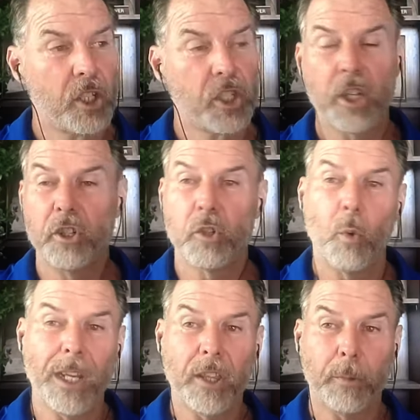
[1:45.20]
just under
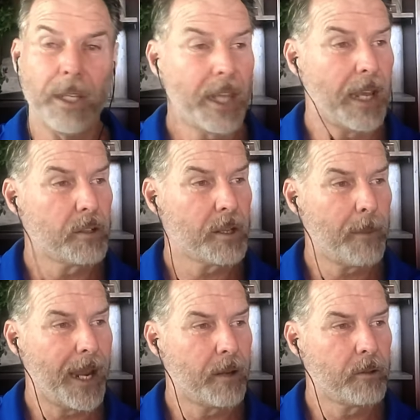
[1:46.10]
23,000
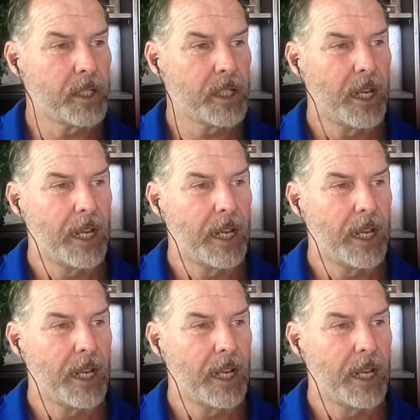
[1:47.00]
pounds.